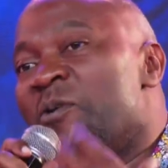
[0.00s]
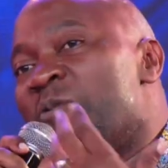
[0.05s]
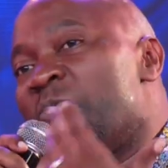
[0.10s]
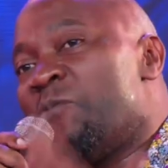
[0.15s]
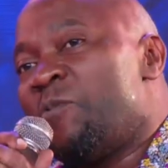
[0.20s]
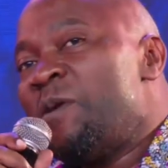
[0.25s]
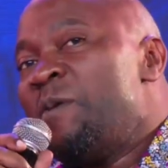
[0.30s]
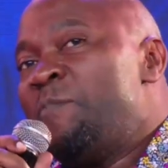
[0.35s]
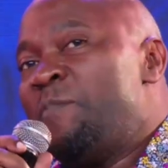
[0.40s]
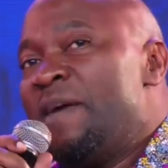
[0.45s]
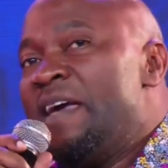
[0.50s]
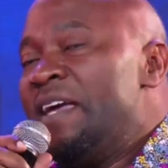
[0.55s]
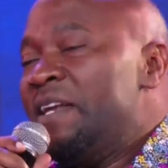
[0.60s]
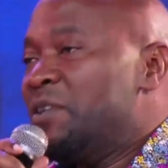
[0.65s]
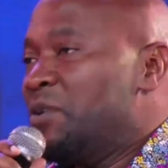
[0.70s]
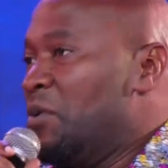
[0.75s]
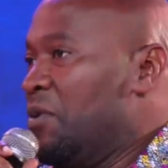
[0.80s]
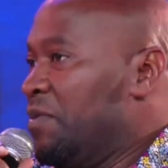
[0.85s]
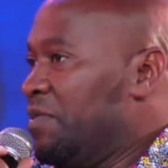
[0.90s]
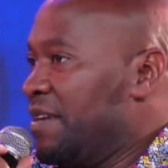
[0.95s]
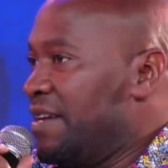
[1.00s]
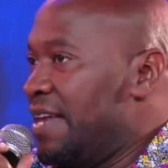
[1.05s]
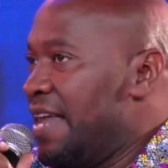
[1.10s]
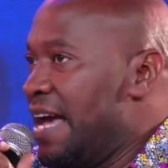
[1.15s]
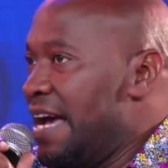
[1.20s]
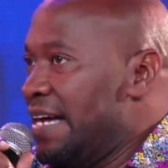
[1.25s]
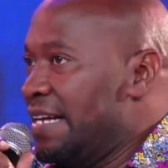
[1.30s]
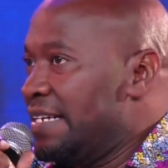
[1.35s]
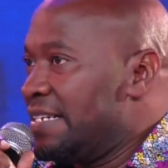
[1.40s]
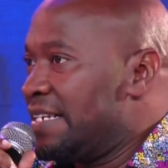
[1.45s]
we paid on the
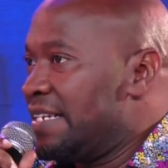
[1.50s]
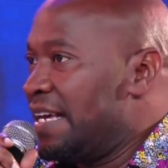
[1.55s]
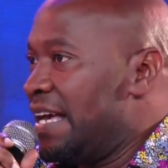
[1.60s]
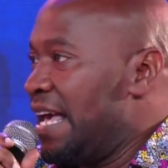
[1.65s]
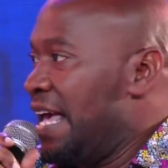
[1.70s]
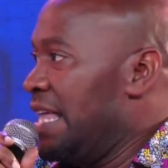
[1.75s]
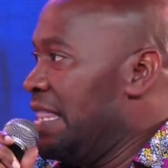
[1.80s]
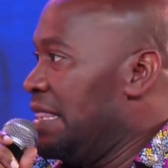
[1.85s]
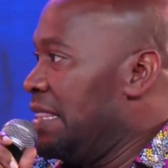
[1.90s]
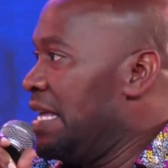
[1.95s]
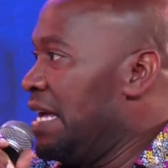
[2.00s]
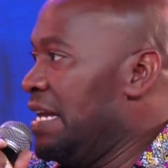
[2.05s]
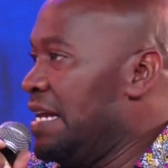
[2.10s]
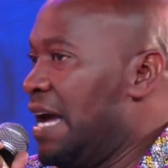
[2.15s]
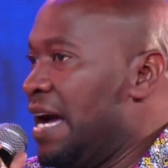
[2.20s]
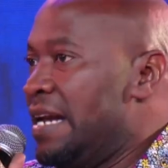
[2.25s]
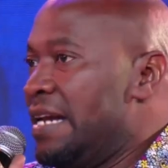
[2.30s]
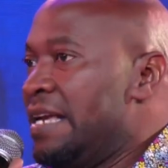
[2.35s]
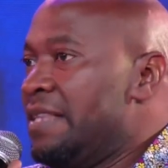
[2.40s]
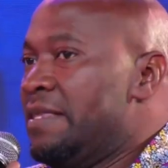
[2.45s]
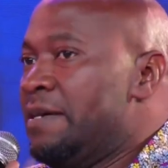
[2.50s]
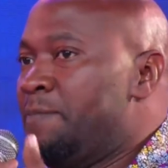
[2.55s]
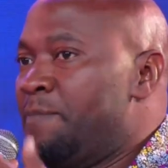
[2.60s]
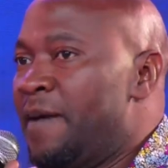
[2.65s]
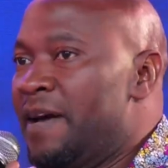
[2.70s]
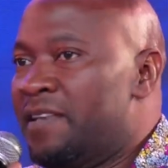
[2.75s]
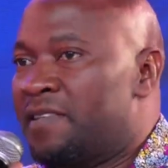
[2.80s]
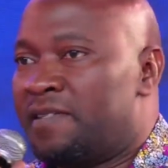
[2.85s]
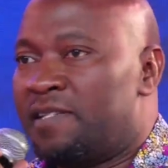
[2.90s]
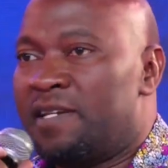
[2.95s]
land. And then another
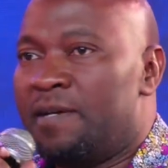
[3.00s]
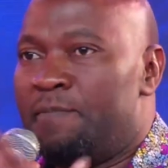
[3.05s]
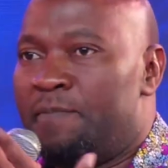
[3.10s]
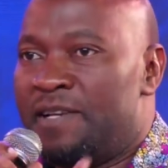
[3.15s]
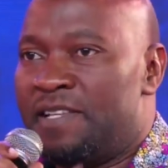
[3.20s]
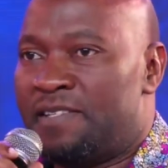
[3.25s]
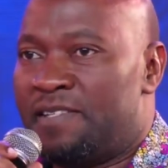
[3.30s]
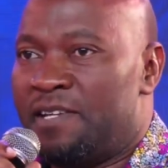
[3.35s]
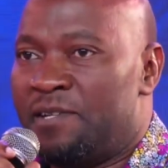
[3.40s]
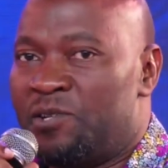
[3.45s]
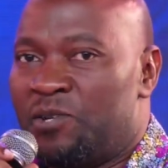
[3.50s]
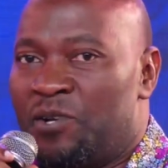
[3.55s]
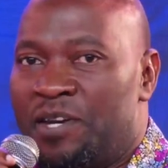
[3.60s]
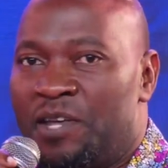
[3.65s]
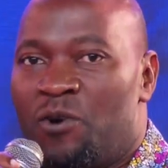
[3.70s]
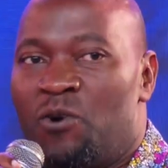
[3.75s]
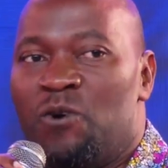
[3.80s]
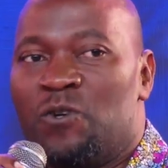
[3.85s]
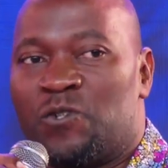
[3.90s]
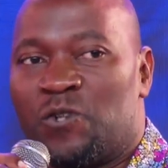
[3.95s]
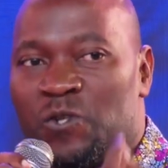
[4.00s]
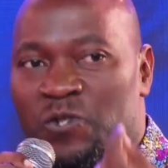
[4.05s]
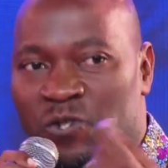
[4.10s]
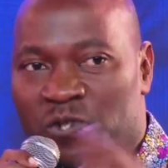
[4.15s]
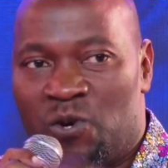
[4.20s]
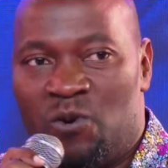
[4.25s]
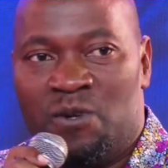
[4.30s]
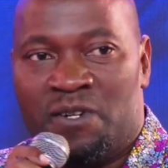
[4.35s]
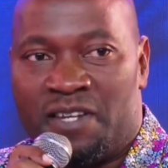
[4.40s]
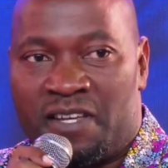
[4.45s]
pastor, Pastor Tony, also
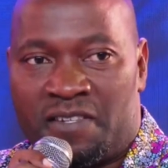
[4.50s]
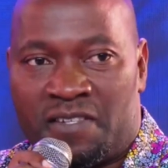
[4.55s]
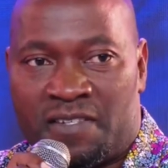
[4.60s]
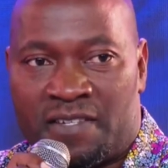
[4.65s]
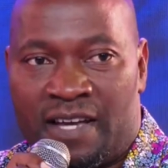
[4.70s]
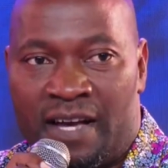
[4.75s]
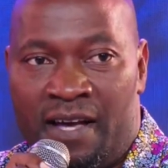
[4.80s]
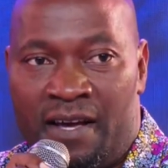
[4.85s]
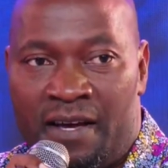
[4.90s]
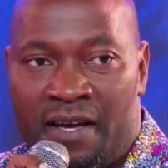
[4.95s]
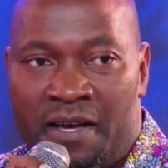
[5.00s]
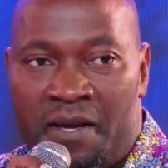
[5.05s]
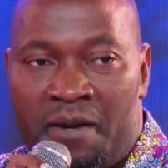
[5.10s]
sold his car